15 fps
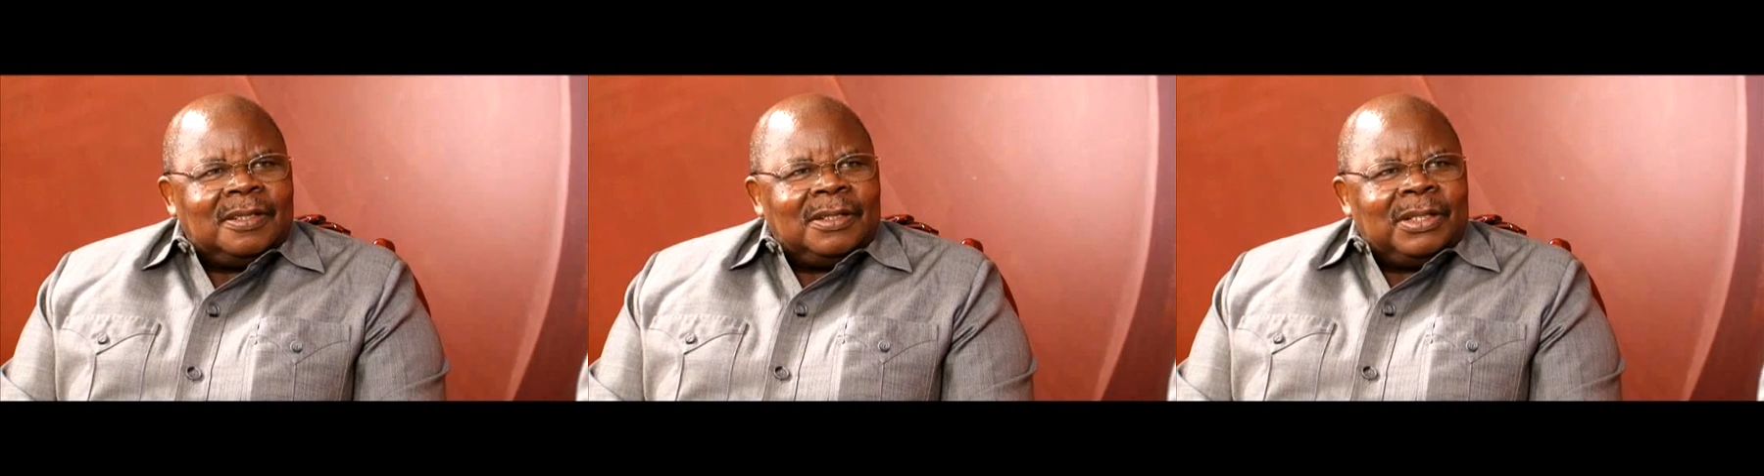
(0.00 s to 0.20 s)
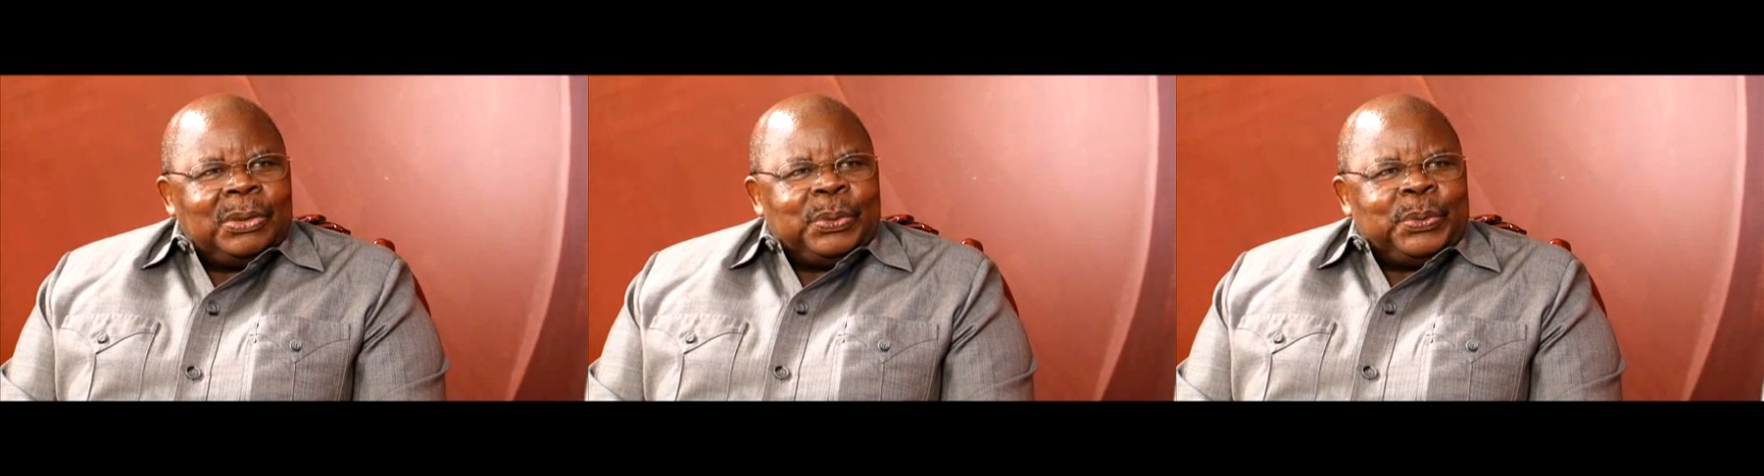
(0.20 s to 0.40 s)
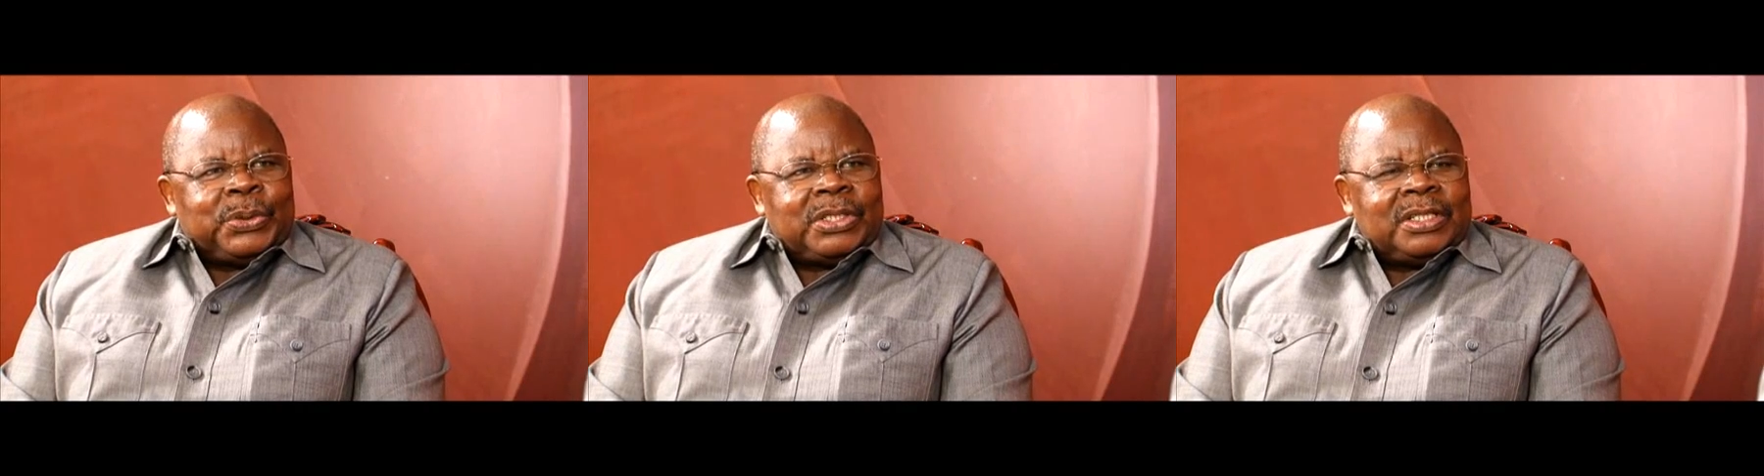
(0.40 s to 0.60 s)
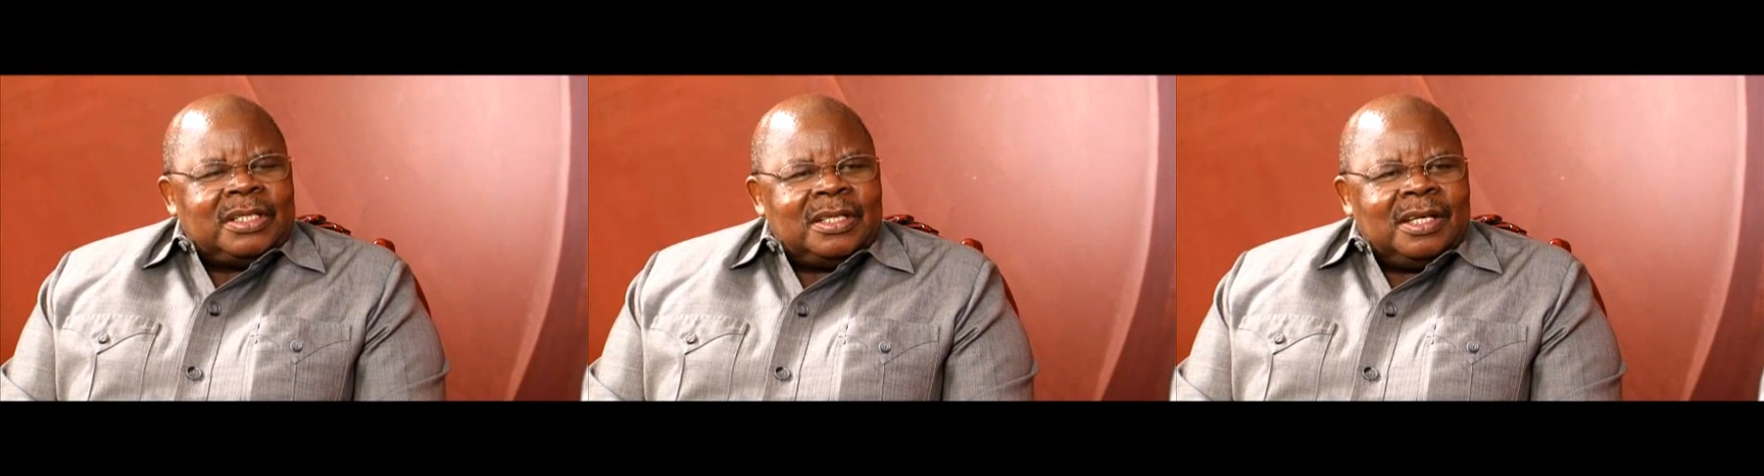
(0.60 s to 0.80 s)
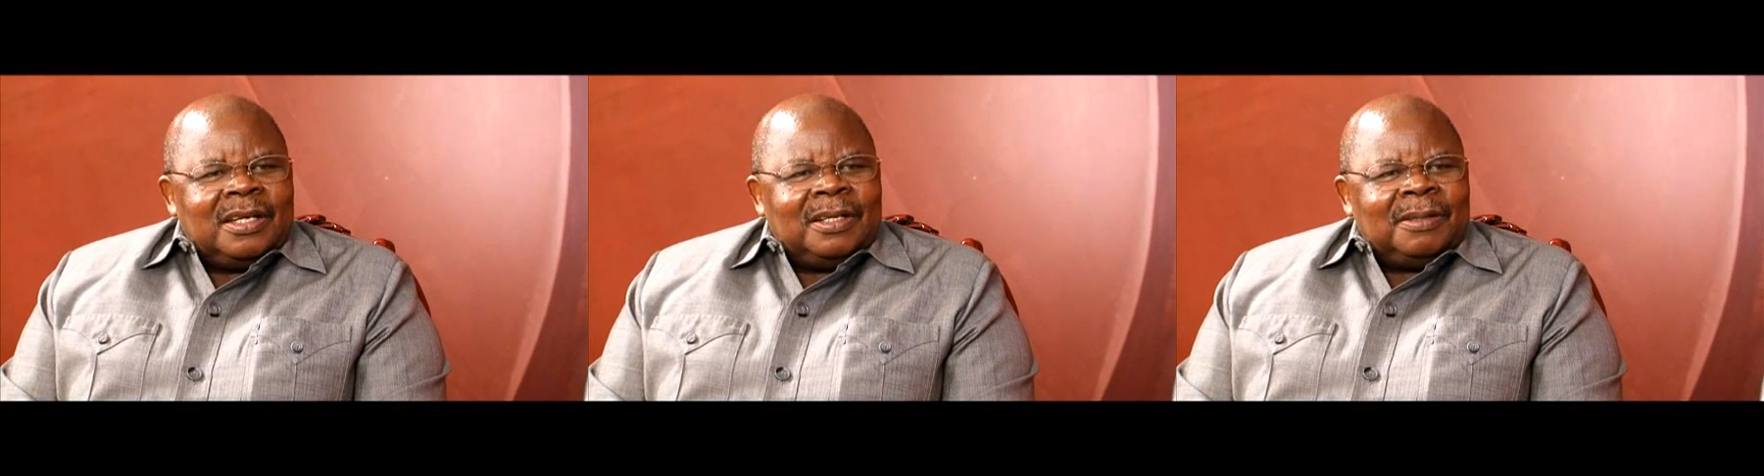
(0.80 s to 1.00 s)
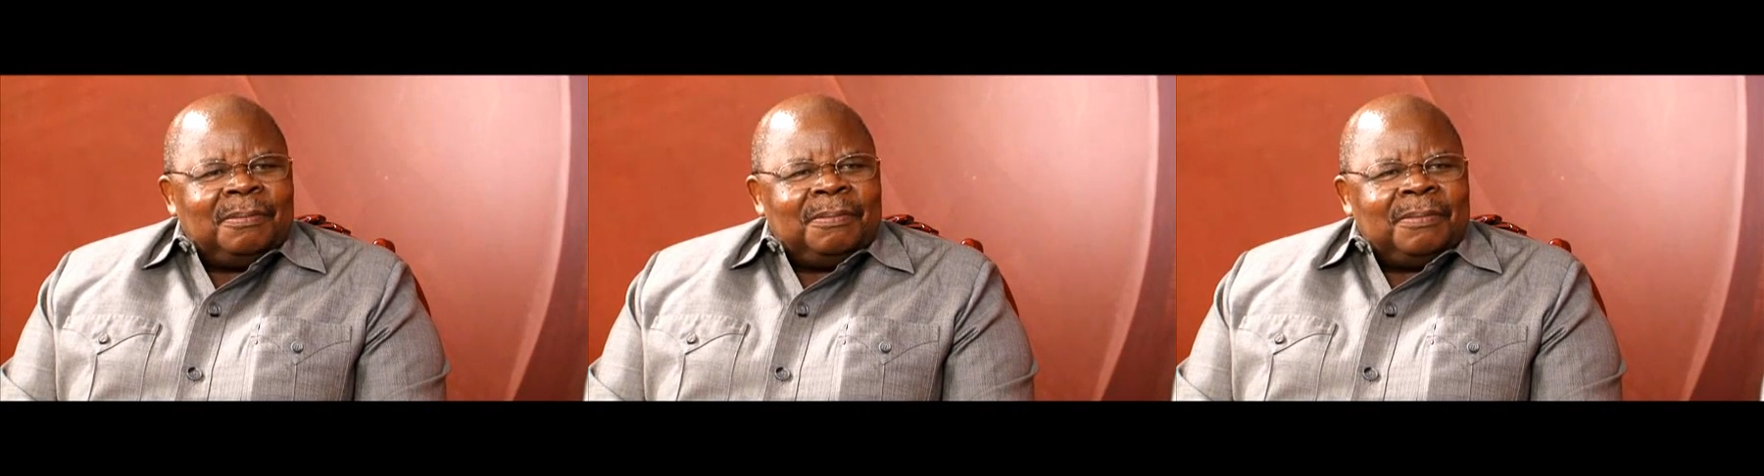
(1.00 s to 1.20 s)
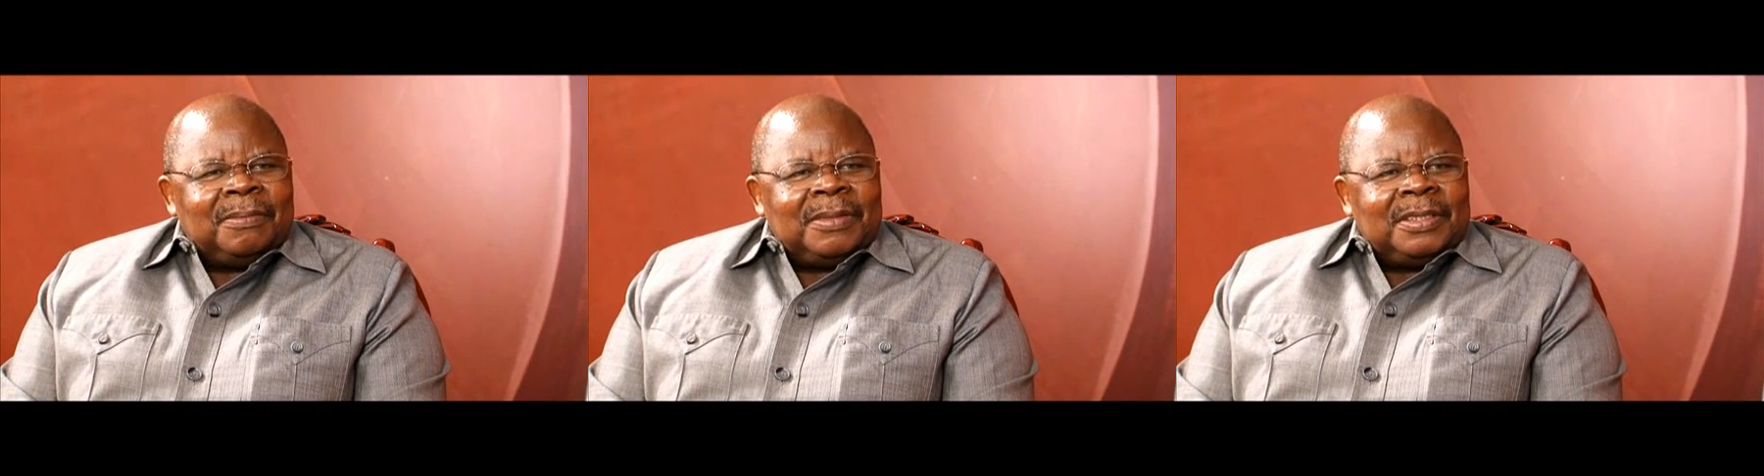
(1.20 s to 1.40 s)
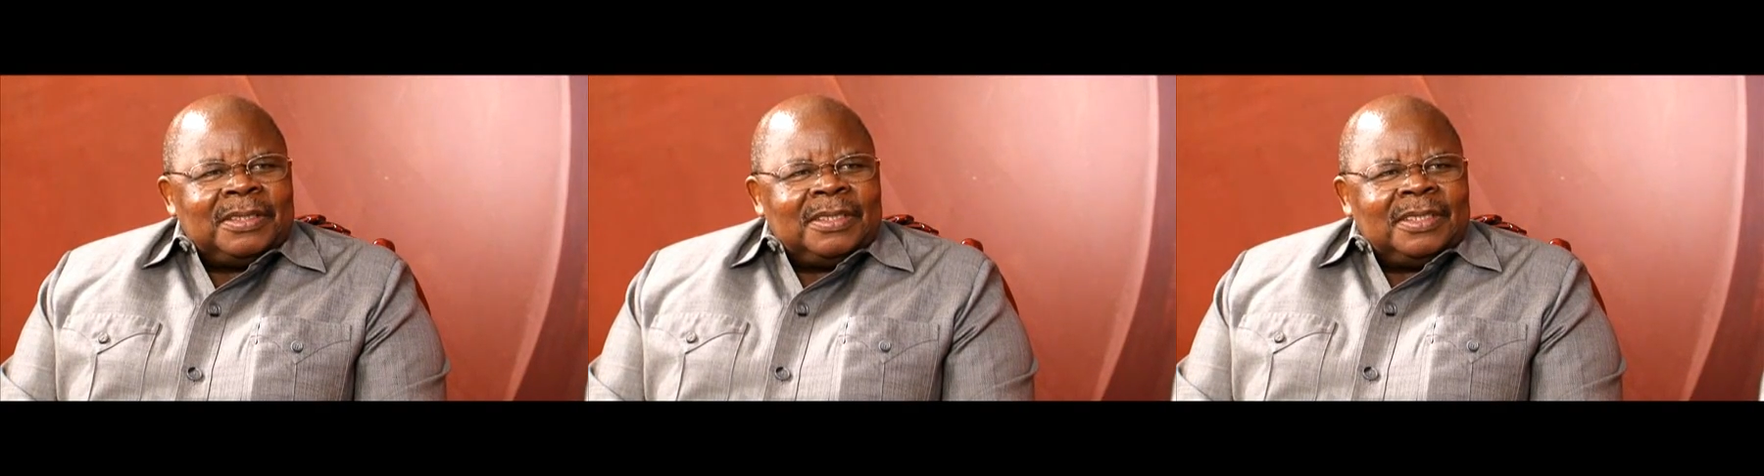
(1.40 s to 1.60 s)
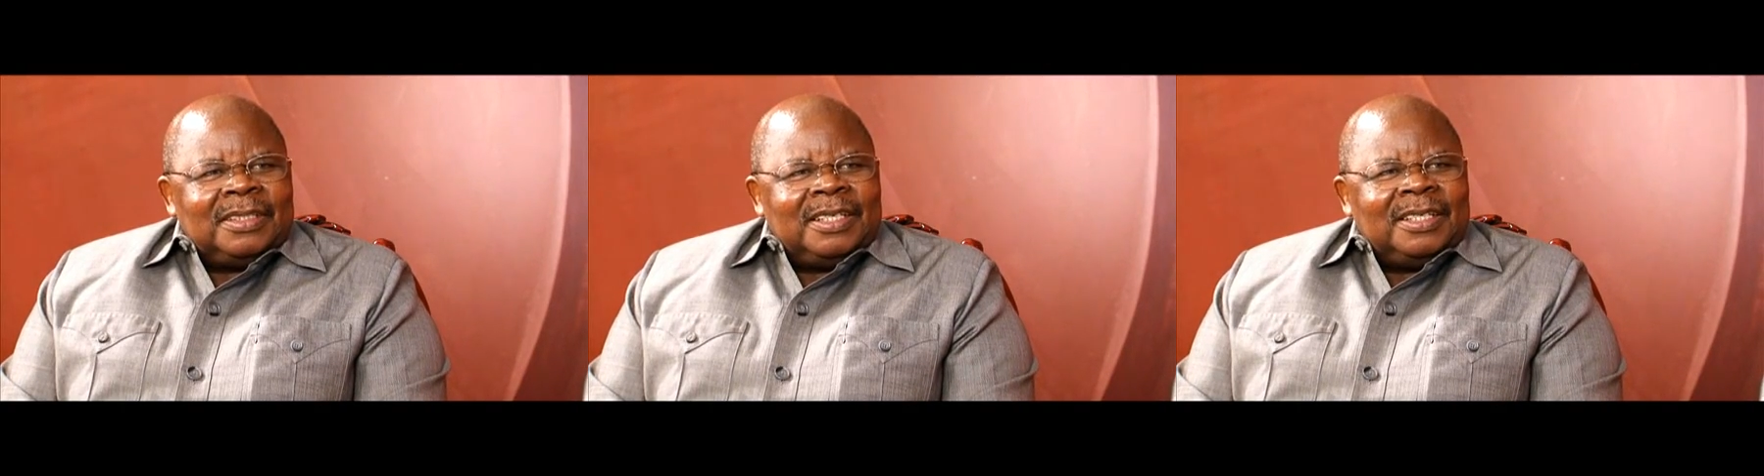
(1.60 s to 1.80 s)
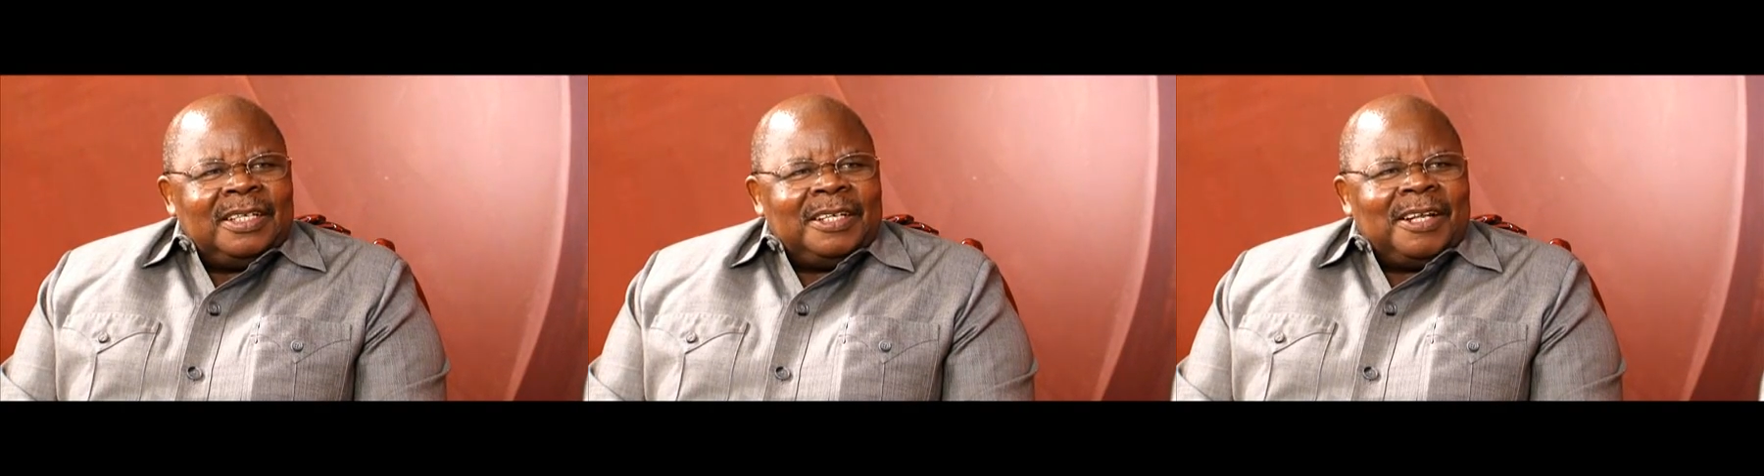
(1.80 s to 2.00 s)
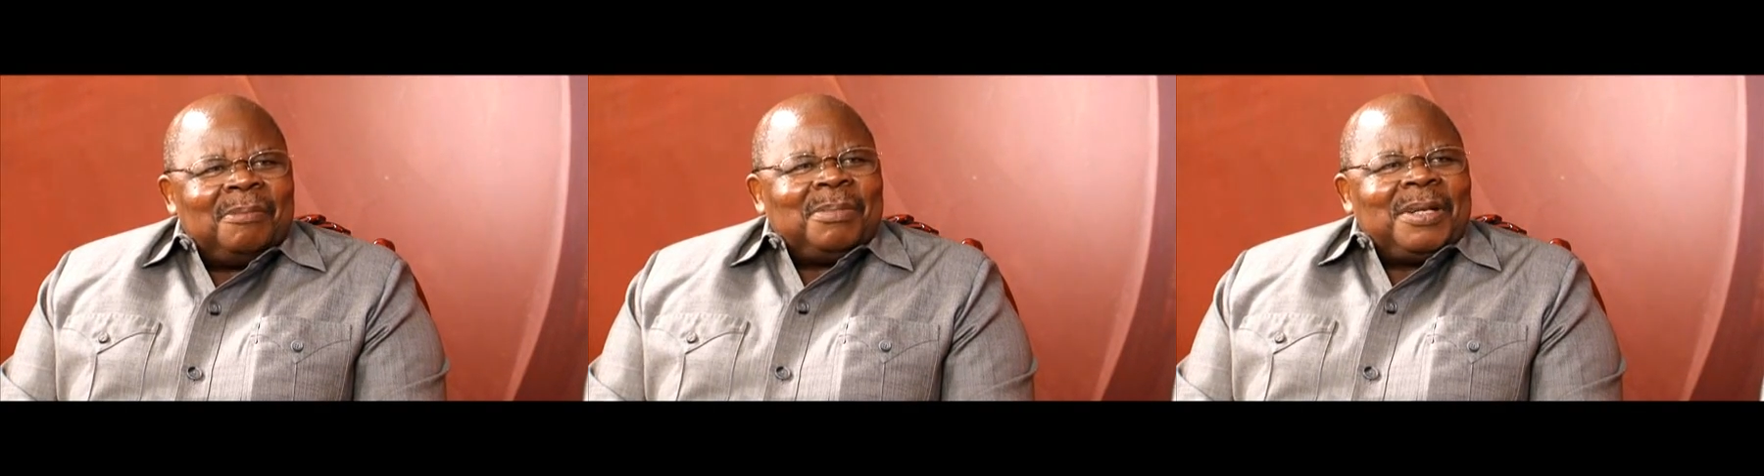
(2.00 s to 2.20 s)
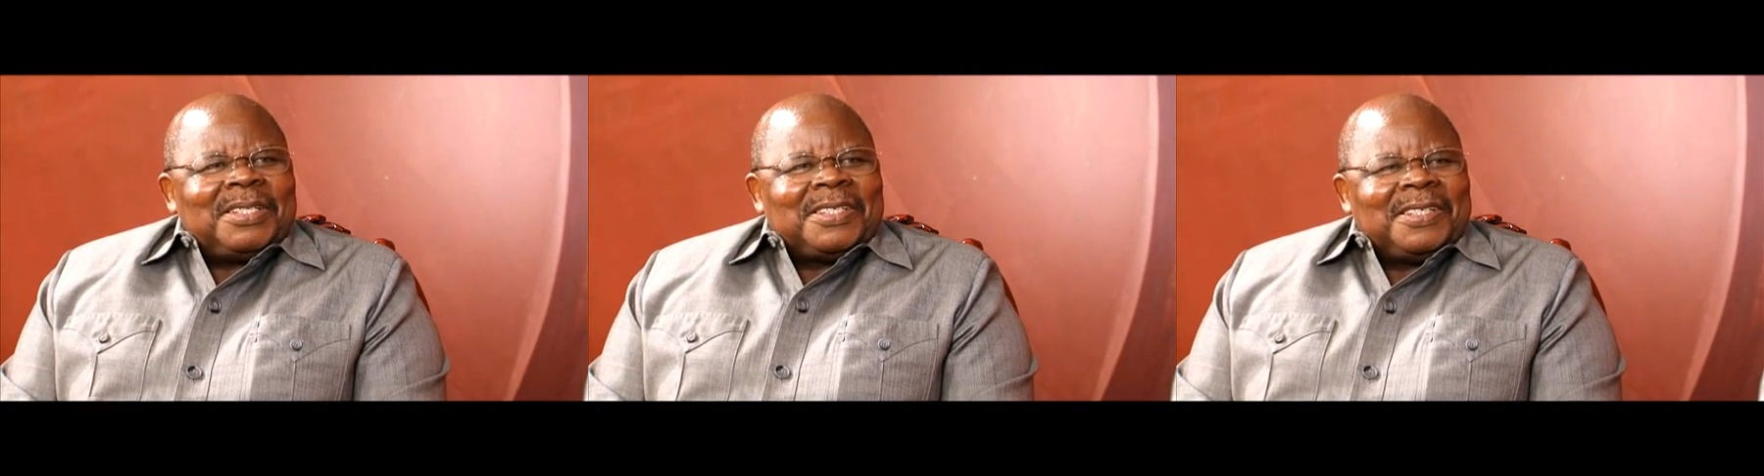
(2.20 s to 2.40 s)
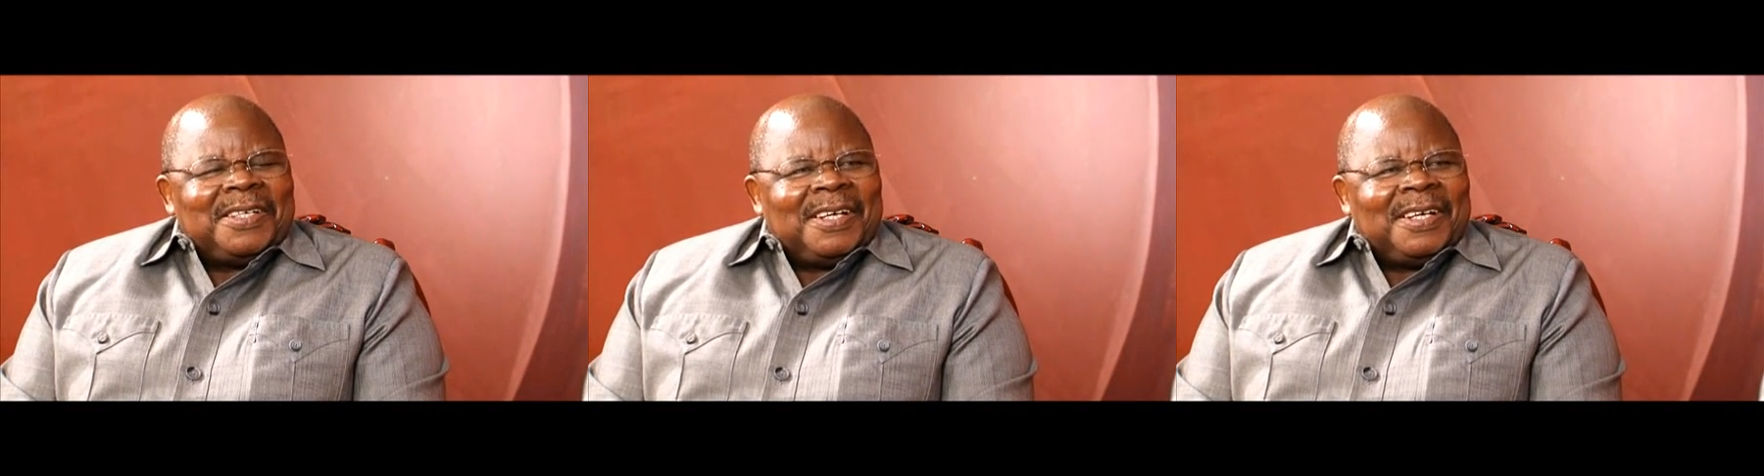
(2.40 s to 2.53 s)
You see, an ambassador